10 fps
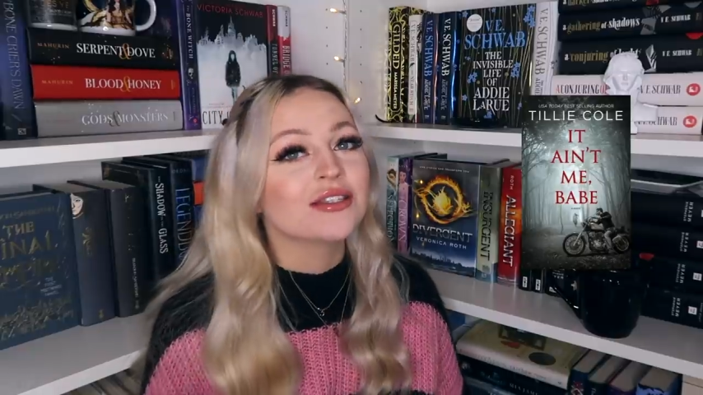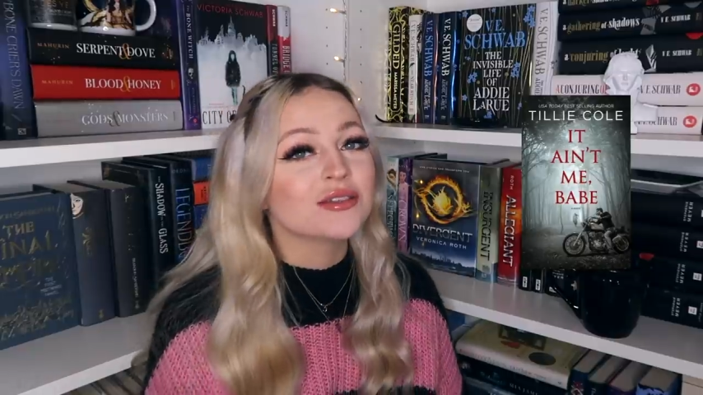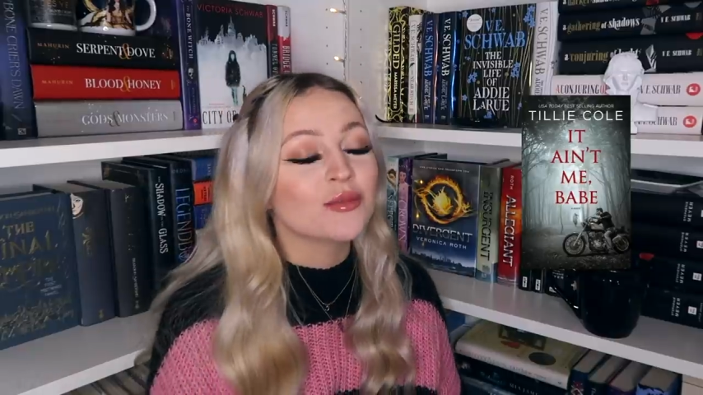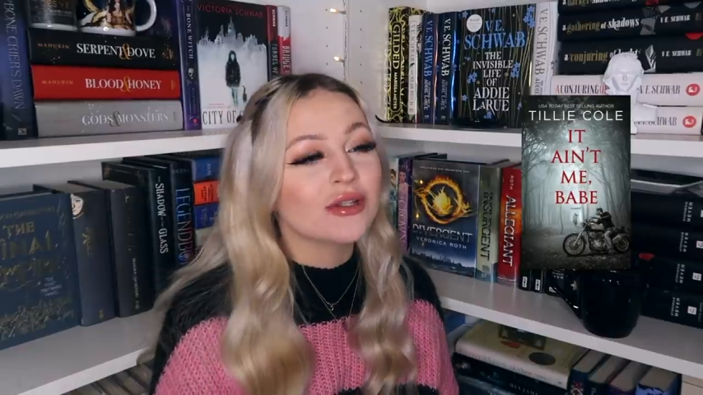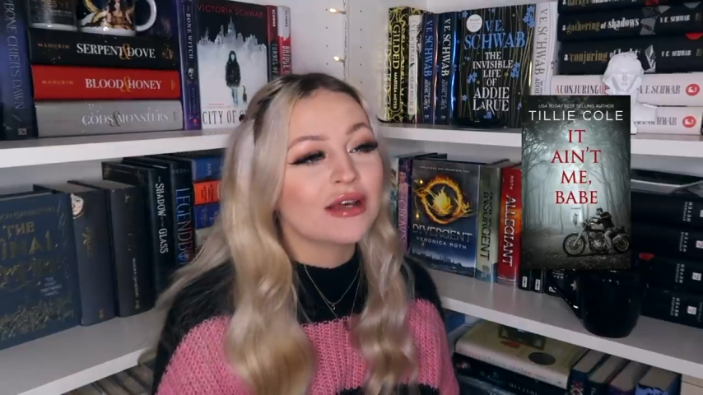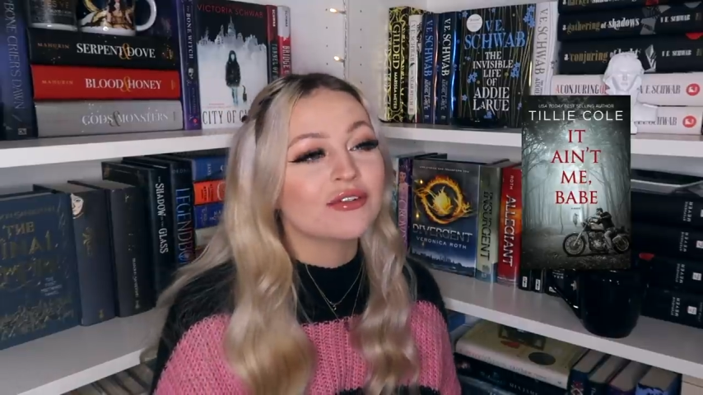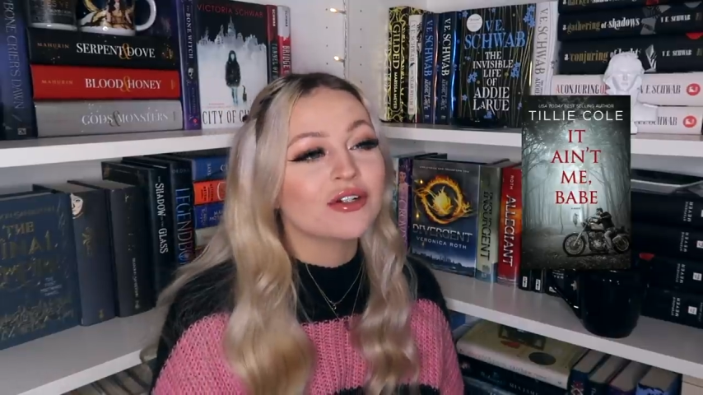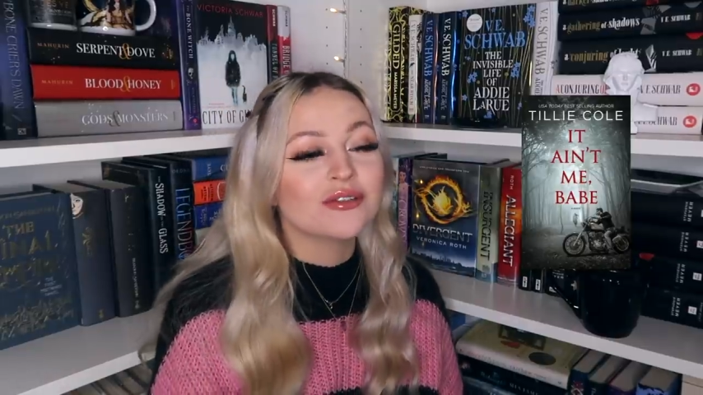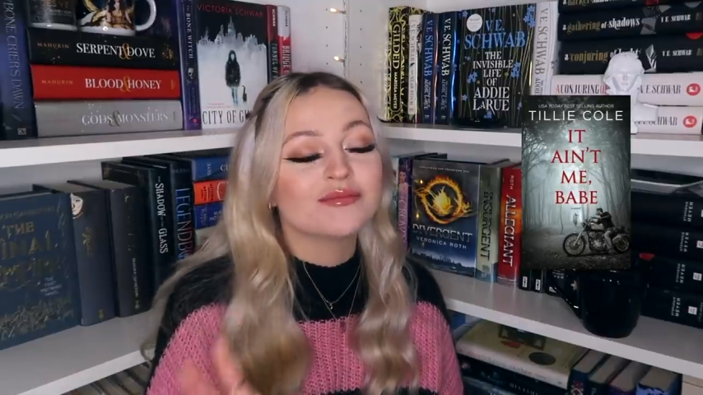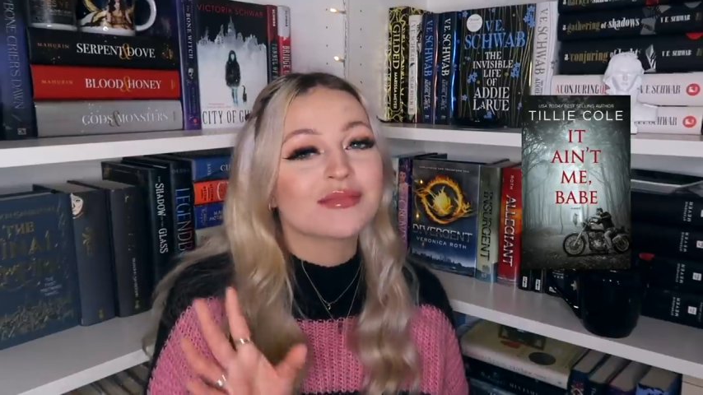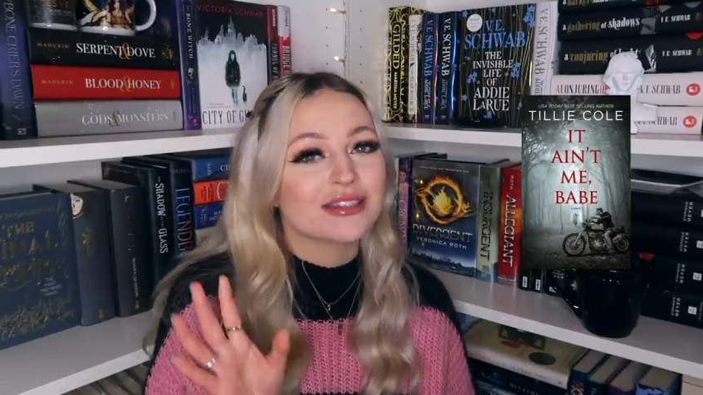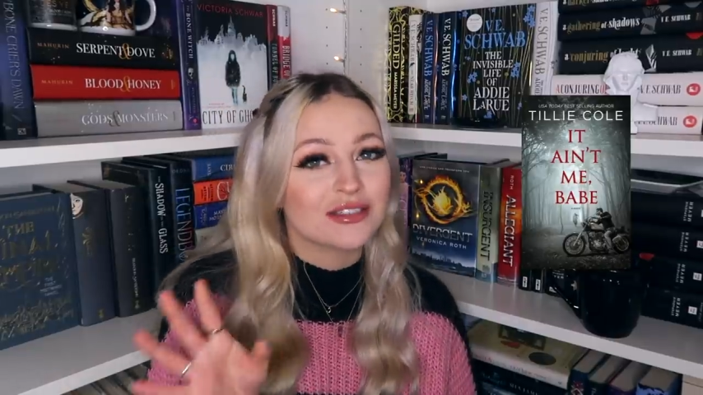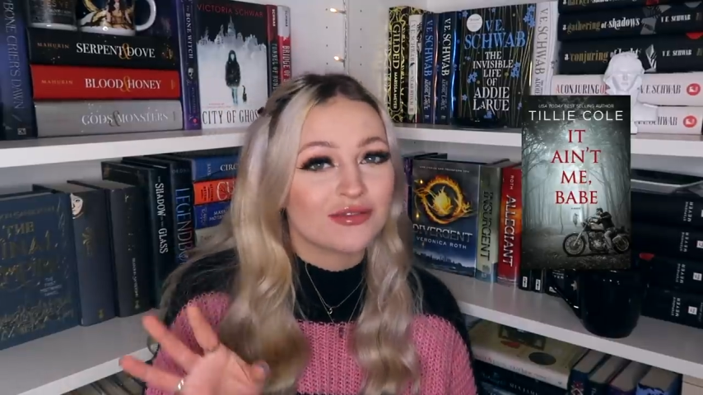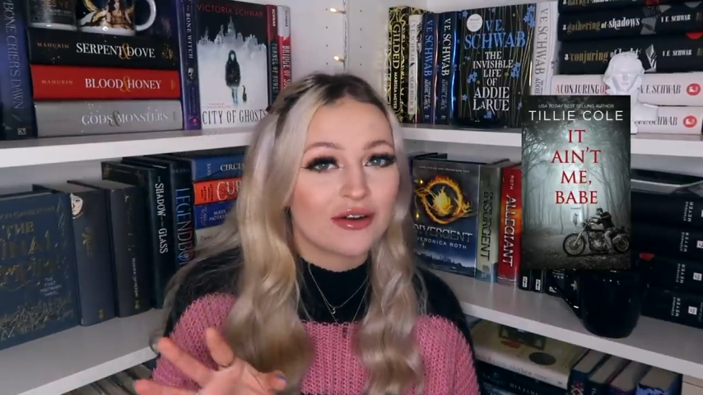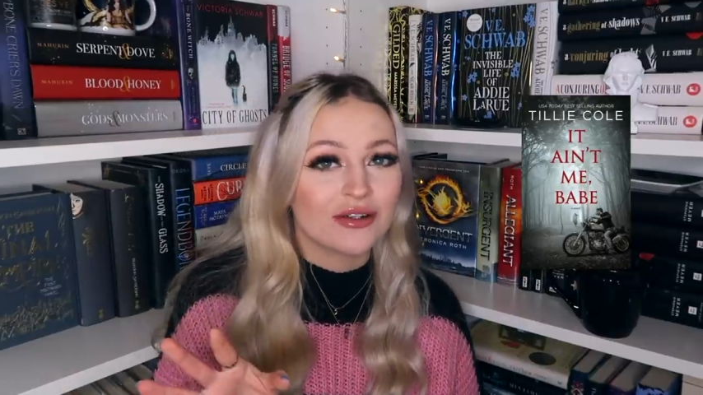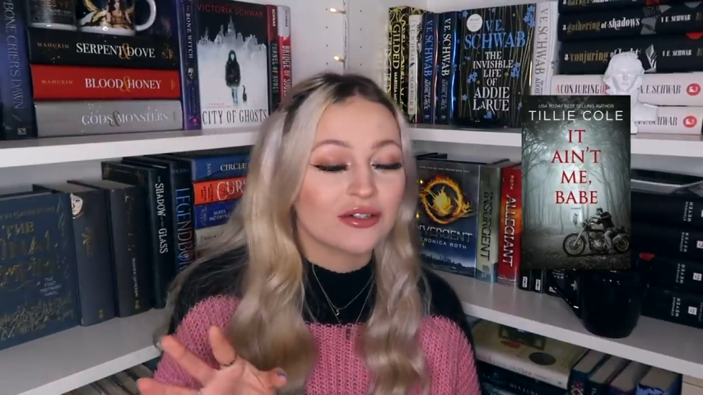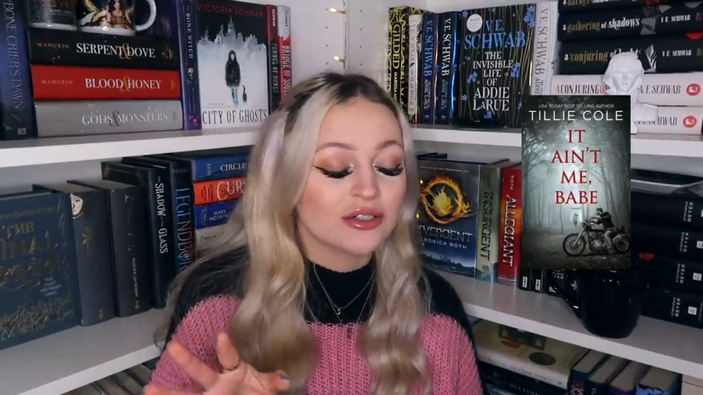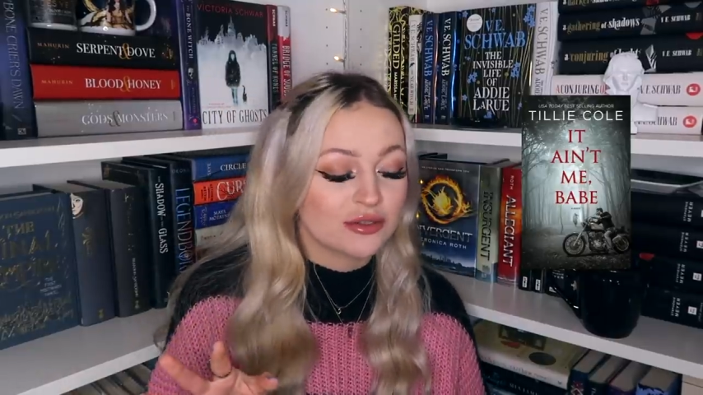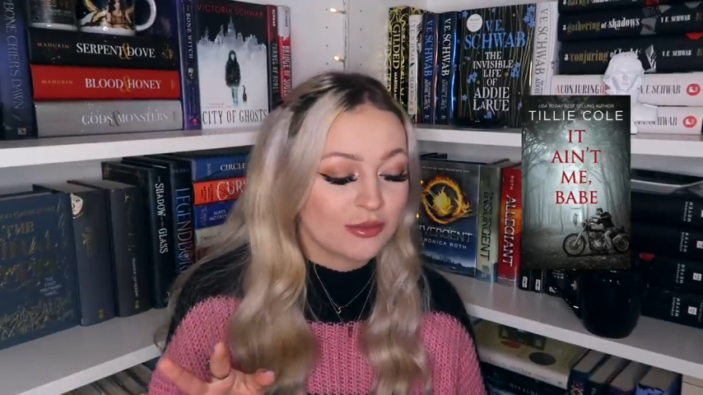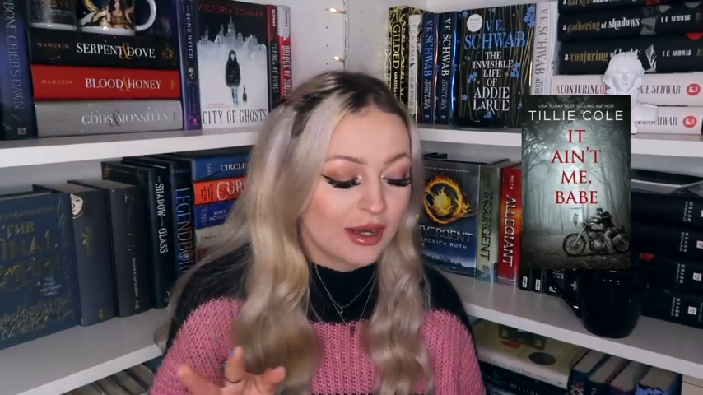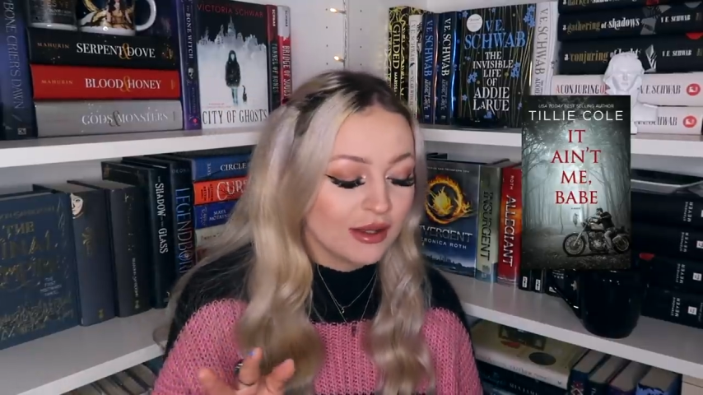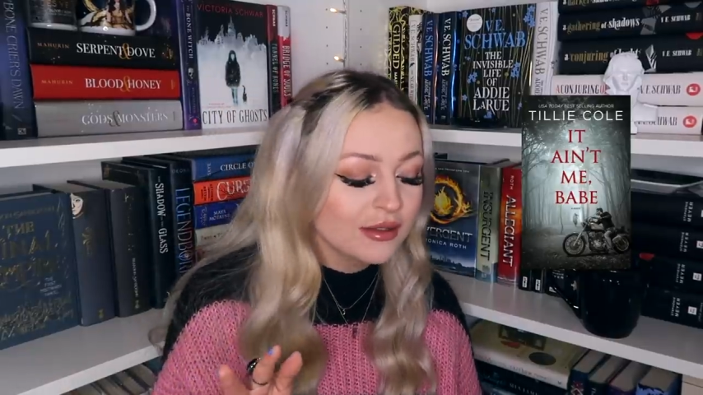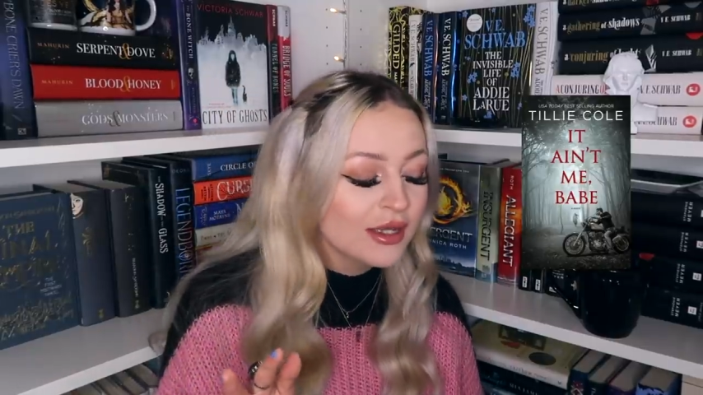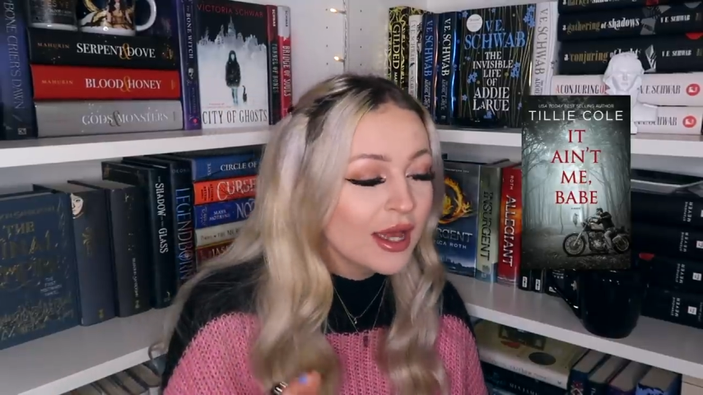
The smut level is very good as well,